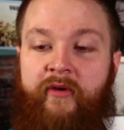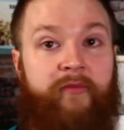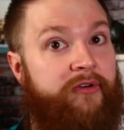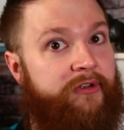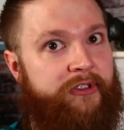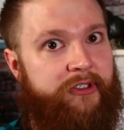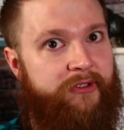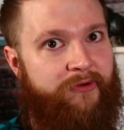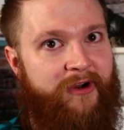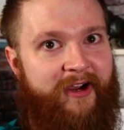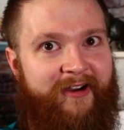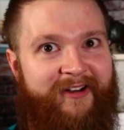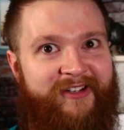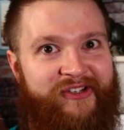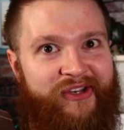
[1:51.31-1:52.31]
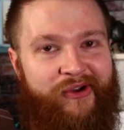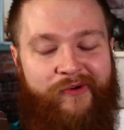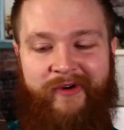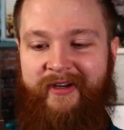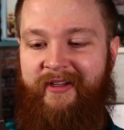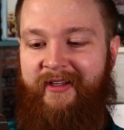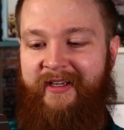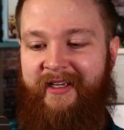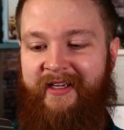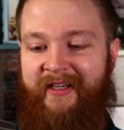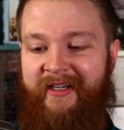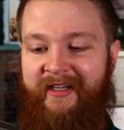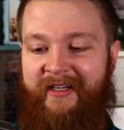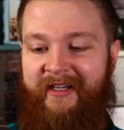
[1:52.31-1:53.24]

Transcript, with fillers: Don't push too hard because you don't want to like,